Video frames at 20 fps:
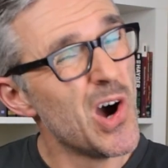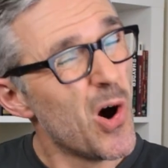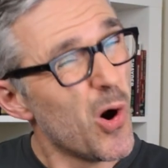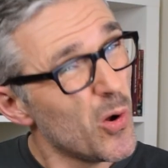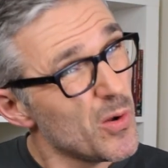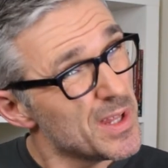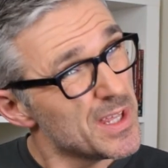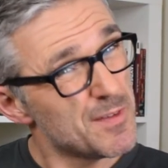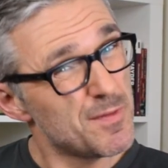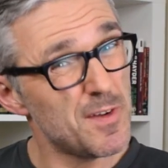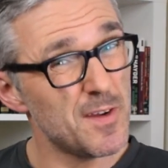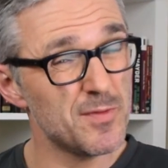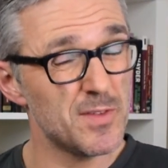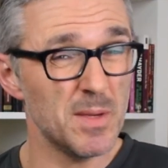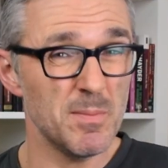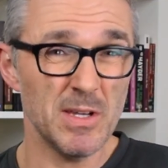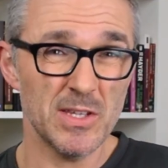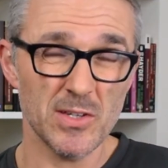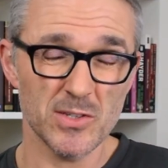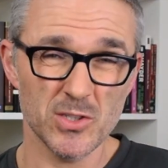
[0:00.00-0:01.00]
Only 50
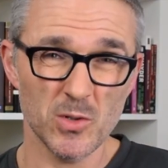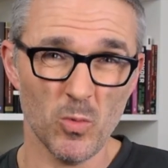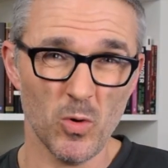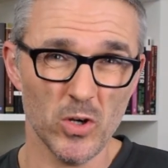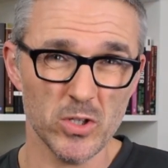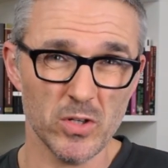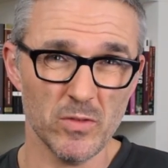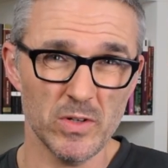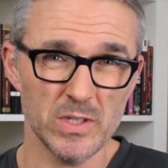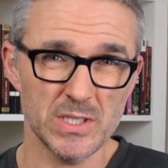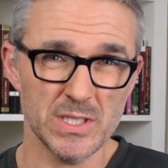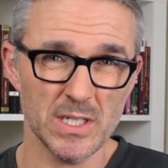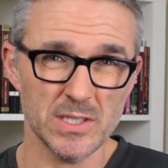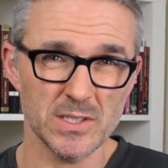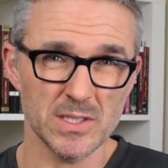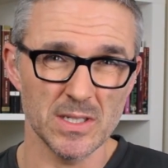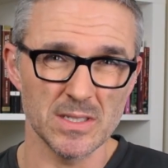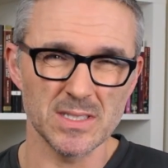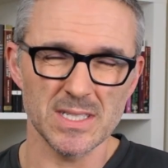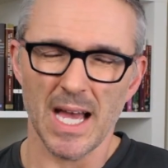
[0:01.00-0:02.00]
metres of water
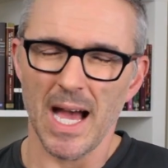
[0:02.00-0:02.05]
resistance,